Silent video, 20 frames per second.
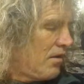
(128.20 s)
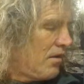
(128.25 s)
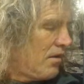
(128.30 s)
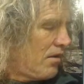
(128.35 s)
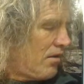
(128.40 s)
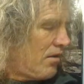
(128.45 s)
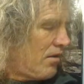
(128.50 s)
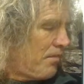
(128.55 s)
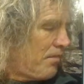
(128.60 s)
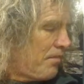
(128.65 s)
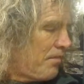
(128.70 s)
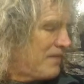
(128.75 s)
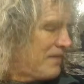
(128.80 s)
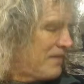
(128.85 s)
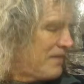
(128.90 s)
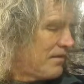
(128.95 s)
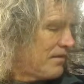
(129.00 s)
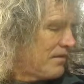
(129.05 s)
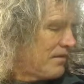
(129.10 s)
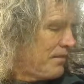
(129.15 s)
are
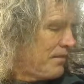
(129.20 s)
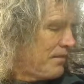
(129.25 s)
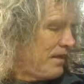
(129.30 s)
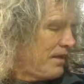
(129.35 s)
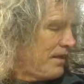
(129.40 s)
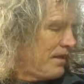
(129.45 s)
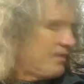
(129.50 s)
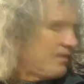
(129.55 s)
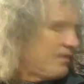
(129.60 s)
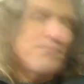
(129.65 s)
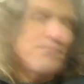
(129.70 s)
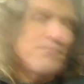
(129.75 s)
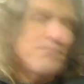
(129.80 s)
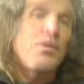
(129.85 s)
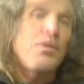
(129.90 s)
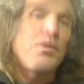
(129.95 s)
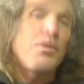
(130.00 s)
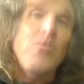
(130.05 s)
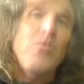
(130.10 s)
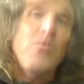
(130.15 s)
basically being
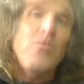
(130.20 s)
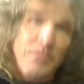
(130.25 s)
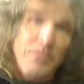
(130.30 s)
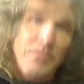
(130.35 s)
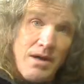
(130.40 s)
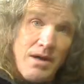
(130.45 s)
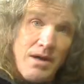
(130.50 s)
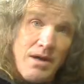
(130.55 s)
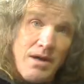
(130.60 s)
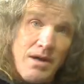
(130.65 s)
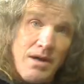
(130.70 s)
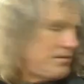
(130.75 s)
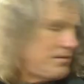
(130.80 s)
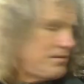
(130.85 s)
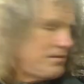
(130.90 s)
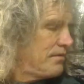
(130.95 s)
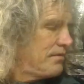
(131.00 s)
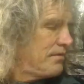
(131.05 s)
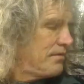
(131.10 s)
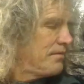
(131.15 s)

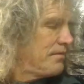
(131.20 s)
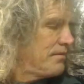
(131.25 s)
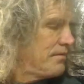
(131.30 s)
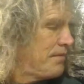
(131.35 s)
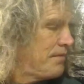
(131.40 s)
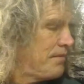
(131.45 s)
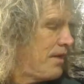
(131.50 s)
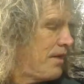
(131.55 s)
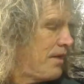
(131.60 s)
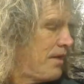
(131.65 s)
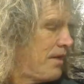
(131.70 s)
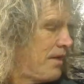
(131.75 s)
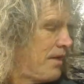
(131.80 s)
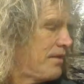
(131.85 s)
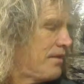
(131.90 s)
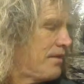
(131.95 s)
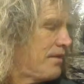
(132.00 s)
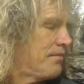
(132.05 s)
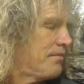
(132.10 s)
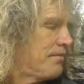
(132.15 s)
polarized by
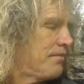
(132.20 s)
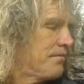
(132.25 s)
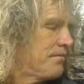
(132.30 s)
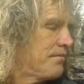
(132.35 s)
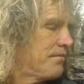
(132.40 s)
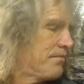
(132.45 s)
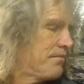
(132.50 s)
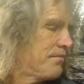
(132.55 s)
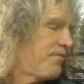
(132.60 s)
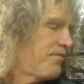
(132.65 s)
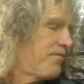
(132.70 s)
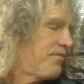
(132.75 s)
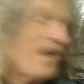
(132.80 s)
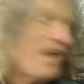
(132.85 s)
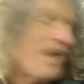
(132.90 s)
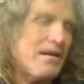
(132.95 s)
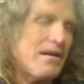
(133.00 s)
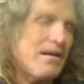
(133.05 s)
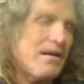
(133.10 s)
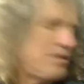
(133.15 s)
the
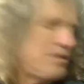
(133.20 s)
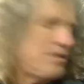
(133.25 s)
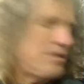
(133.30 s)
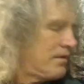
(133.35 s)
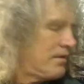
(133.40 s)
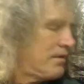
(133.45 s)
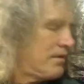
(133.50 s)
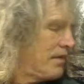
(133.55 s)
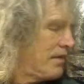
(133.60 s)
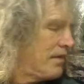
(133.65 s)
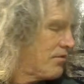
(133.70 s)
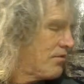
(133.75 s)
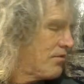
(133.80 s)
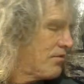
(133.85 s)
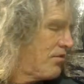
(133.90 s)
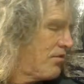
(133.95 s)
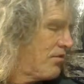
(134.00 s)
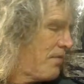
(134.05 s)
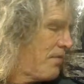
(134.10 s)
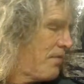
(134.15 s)
fact that it takes a
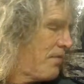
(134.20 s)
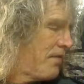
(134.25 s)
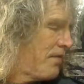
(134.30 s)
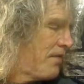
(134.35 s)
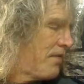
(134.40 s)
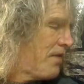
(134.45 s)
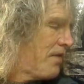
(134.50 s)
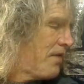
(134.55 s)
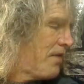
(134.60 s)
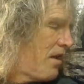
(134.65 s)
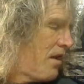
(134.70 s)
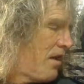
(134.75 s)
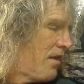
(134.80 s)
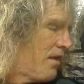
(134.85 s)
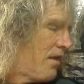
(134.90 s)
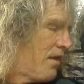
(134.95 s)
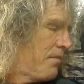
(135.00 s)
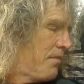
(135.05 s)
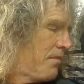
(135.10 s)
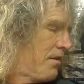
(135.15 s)
certain amount of
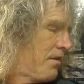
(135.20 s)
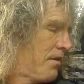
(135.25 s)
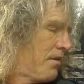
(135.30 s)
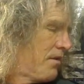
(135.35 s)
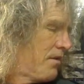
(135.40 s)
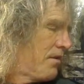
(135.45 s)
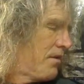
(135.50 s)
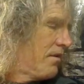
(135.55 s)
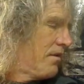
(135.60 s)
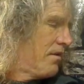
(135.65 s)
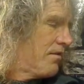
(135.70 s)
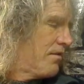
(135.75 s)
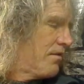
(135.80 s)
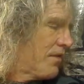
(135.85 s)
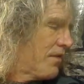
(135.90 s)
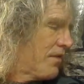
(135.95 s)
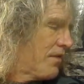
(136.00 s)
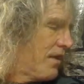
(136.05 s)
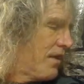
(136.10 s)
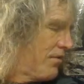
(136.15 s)
time,
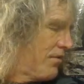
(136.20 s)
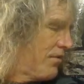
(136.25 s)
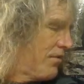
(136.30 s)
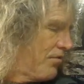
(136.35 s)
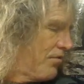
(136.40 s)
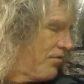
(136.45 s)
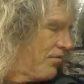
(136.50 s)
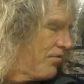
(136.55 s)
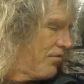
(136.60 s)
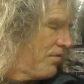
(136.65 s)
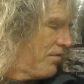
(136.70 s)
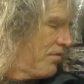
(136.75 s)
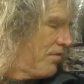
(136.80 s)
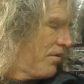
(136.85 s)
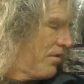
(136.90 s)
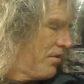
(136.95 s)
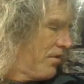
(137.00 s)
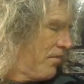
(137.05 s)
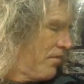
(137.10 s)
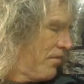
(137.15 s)
okay, to
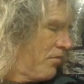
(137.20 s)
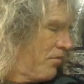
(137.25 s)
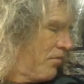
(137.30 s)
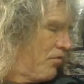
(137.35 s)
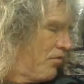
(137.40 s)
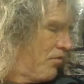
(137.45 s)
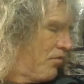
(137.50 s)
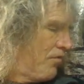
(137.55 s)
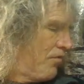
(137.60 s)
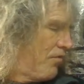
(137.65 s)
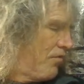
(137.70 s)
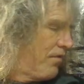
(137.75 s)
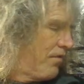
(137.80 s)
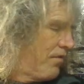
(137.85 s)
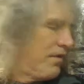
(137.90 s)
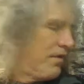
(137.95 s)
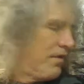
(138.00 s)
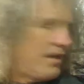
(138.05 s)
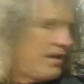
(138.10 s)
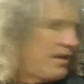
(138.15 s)
move
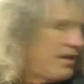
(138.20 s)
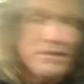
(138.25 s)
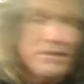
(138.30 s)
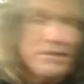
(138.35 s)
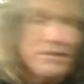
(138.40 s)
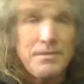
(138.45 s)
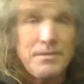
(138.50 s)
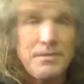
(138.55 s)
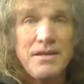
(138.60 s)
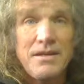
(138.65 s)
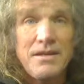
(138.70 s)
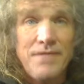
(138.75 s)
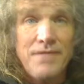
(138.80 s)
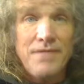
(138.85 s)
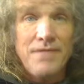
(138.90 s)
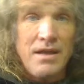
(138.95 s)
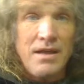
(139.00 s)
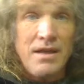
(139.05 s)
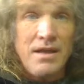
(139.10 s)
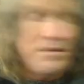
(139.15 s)
at the speed of
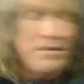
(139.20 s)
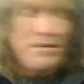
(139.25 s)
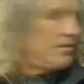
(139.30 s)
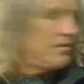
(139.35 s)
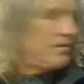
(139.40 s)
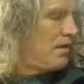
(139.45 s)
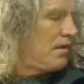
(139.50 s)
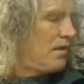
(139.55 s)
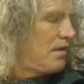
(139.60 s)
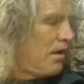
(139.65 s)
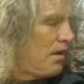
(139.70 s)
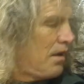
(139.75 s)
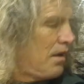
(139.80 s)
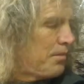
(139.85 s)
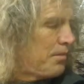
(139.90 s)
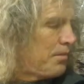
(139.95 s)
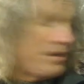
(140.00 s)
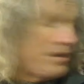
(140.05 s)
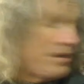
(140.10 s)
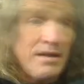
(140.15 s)
light
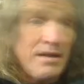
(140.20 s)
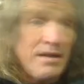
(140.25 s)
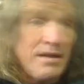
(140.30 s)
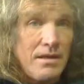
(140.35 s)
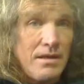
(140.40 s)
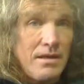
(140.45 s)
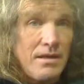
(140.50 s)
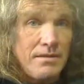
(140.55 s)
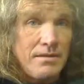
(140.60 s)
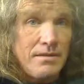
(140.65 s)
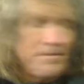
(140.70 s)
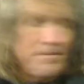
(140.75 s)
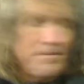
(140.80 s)
up an antenna.